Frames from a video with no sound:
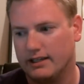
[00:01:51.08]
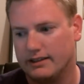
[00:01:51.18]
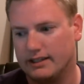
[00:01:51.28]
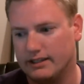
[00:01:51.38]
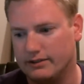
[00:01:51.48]

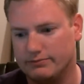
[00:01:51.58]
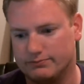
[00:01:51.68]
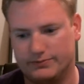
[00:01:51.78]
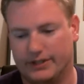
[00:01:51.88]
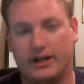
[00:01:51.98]

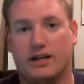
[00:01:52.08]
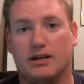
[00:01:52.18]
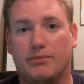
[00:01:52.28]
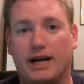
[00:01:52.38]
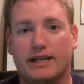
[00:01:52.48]
not
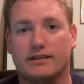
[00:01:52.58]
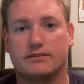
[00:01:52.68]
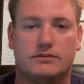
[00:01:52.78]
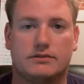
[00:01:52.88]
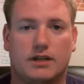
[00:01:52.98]
going to bite it.
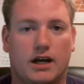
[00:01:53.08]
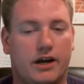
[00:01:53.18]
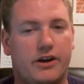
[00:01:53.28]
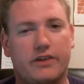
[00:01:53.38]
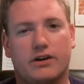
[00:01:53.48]

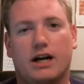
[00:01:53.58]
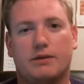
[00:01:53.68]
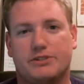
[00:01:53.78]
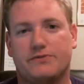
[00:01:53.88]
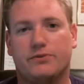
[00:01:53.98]
Another
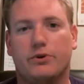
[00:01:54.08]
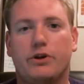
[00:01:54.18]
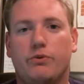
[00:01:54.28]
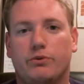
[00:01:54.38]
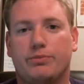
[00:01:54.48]
option for
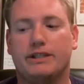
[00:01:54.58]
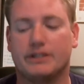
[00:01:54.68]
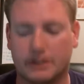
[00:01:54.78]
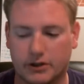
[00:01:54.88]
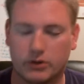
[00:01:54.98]
you would be
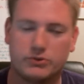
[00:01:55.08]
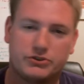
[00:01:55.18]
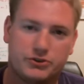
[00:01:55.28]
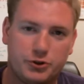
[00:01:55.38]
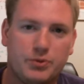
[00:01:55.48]
to go
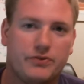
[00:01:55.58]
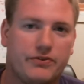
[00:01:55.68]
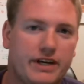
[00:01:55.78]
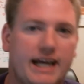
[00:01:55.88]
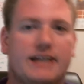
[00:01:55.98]
super
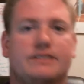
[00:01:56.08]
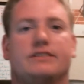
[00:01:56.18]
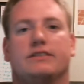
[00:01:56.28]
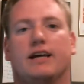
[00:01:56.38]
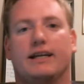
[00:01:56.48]

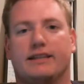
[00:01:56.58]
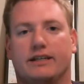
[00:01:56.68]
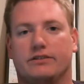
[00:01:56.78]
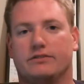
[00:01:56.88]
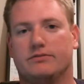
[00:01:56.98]
finesse at
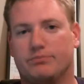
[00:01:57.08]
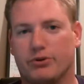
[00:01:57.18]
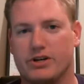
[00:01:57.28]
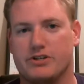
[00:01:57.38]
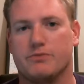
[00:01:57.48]
that
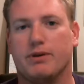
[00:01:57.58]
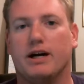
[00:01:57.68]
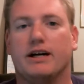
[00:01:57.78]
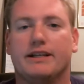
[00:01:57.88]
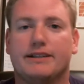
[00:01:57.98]
pressured
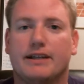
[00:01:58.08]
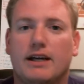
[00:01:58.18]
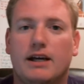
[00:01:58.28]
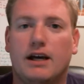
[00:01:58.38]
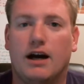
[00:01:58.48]
pond.
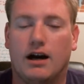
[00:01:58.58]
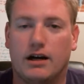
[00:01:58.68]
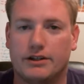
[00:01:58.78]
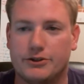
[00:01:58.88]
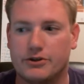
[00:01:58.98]

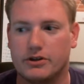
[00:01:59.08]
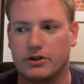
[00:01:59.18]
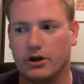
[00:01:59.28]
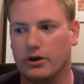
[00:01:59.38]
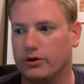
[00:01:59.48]
You could
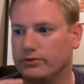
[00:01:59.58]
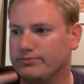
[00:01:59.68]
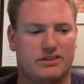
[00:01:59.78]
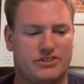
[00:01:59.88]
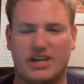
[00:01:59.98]
go
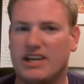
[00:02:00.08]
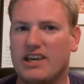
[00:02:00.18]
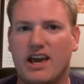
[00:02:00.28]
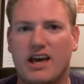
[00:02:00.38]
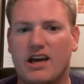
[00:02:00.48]
a
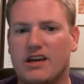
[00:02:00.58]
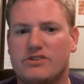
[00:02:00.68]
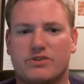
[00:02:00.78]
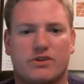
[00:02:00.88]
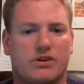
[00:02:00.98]
shaky
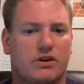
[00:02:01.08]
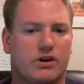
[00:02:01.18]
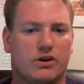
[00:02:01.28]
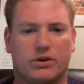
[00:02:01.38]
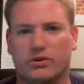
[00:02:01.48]
head, you could
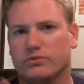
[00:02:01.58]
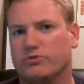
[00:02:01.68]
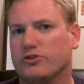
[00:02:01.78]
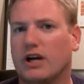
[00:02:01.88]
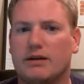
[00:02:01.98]
go
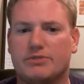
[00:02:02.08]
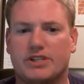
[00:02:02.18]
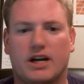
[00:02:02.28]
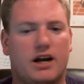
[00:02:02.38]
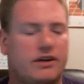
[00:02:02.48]
drop
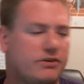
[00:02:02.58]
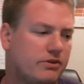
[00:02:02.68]
shot, you